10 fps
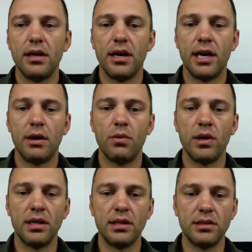
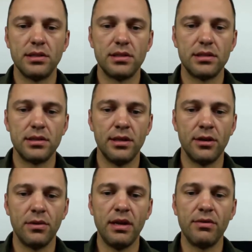what is
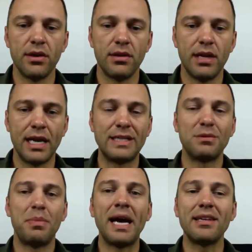even
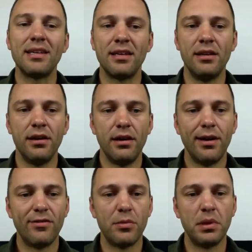expected
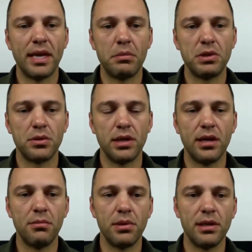from a laboratory
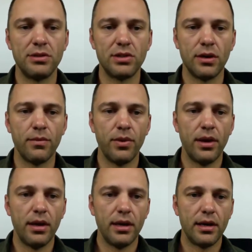company. So
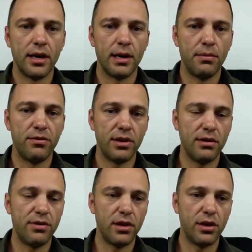very,
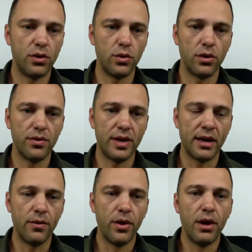very cool.
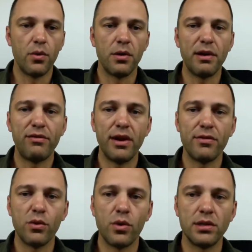Now, one of my
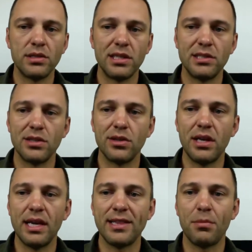favorite ones is
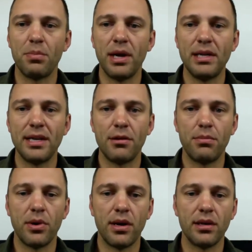looking at the breakdown
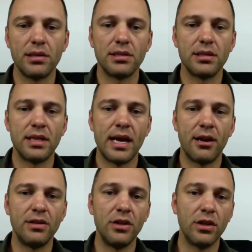products that
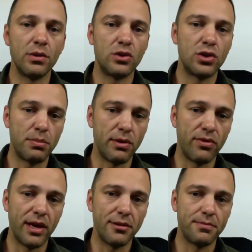are dealing with
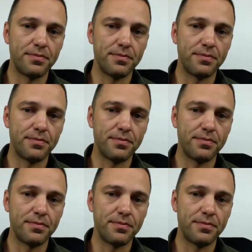tryptophan.